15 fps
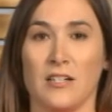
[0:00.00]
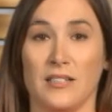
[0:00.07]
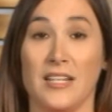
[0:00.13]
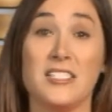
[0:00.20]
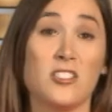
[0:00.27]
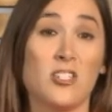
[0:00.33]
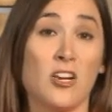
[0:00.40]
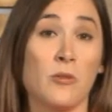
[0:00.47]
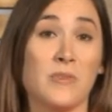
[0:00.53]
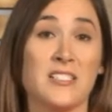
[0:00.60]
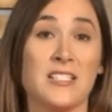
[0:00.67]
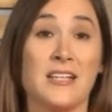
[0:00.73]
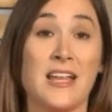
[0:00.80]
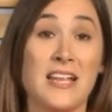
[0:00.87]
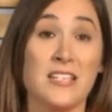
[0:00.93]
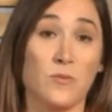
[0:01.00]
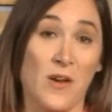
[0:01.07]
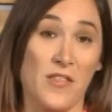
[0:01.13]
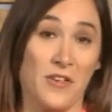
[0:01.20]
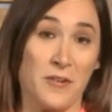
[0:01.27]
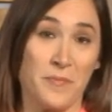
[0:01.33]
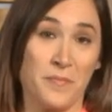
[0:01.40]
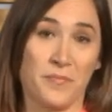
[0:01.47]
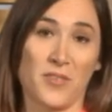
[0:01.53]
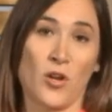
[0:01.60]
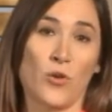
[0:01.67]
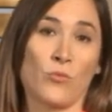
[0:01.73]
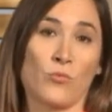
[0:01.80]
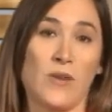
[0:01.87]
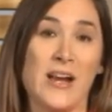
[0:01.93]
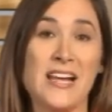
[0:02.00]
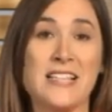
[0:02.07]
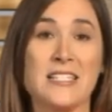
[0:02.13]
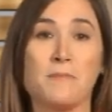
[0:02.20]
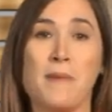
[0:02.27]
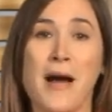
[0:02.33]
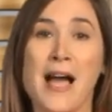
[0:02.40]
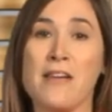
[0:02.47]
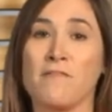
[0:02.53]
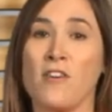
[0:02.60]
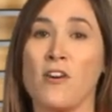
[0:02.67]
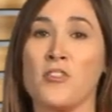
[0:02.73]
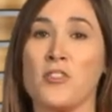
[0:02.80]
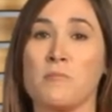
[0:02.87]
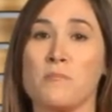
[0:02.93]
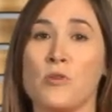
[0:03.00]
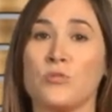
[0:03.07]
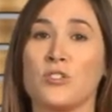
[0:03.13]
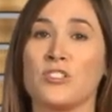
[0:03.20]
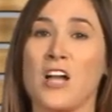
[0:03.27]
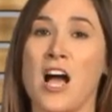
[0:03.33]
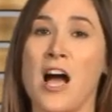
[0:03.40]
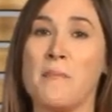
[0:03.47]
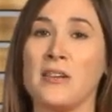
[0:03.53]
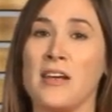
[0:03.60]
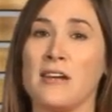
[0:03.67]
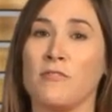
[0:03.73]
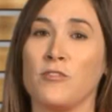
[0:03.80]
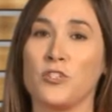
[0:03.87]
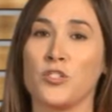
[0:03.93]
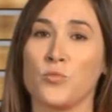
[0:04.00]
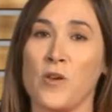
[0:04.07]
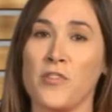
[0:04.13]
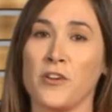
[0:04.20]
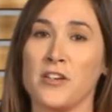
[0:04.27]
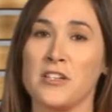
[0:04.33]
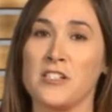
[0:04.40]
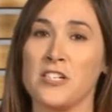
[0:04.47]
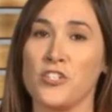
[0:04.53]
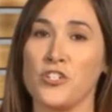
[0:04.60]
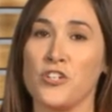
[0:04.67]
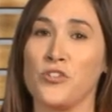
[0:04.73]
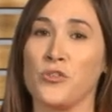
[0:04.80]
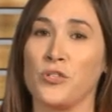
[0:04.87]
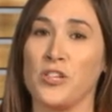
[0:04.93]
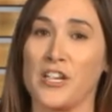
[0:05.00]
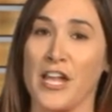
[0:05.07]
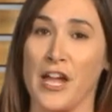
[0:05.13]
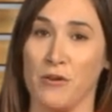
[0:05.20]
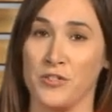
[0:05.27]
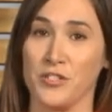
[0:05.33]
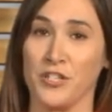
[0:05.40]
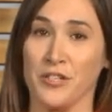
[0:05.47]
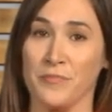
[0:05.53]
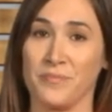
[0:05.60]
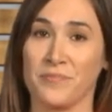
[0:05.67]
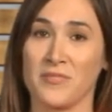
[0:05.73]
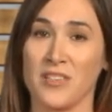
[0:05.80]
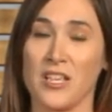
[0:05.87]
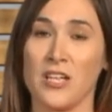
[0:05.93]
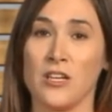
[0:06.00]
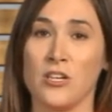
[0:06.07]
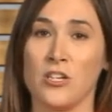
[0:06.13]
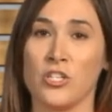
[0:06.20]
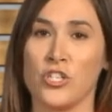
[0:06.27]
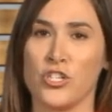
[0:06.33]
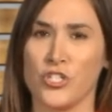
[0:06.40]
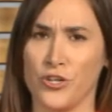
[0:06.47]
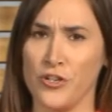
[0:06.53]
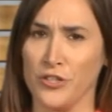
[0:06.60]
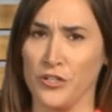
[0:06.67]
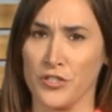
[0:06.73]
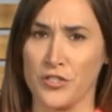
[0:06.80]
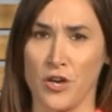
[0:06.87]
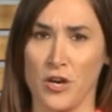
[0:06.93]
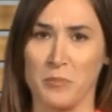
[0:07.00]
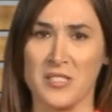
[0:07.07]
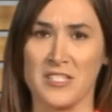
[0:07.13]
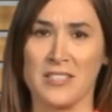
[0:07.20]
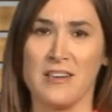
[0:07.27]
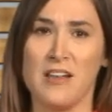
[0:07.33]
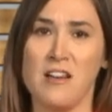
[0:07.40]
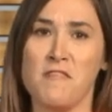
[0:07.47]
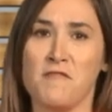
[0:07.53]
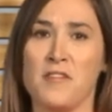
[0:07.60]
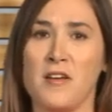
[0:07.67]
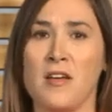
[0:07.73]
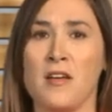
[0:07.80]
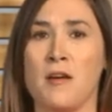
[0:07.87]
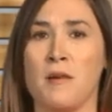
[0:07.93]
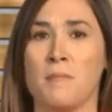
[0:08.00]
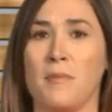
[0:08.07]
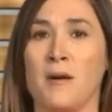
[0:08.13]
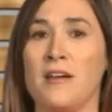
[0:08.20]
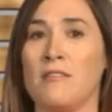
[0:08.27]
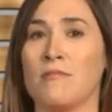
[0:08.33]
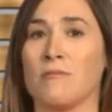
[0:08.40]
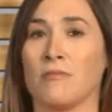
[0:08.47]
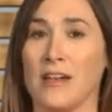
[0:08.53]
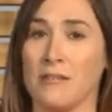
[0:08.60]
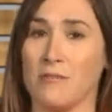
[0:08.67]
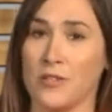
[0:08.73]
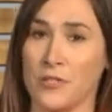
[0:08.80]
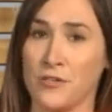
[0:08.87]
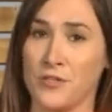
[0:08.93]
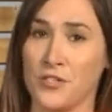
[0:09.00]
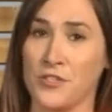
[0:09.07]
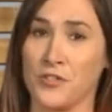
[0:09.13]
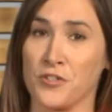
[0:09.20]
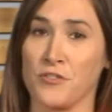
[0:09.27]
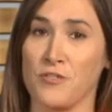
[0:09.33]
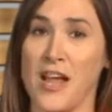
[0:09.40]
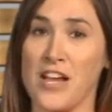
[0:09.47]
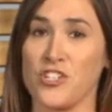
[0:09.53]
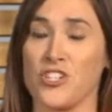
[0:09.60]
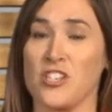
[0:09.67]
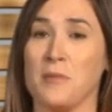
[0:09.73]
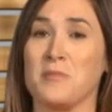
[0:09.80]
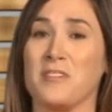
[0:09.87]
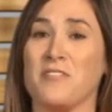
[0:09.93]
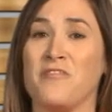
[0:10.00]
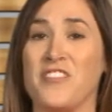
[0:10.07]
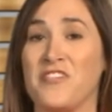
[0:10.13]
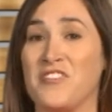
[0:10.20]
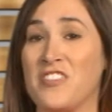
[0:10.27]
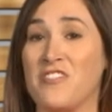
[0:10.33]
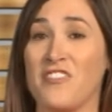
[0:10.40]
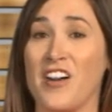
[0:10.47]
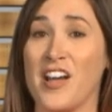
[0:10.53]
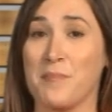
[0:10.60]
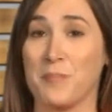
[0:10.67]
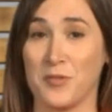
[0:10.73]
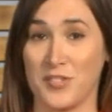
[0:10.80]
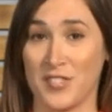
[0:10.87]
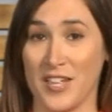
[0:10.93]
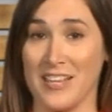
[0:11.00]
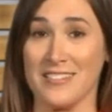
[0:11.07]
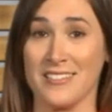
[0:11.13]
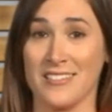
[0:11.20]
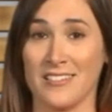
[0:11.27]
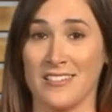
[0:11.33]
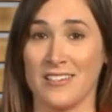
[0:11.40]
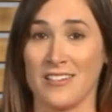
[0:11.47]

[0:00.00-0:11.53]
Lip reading: Let's start with today's weather. Rain is by far the most common adverse weather condition you'll encounter. Sure, it looks harmless enough, but rain reduces your traction up to 55%.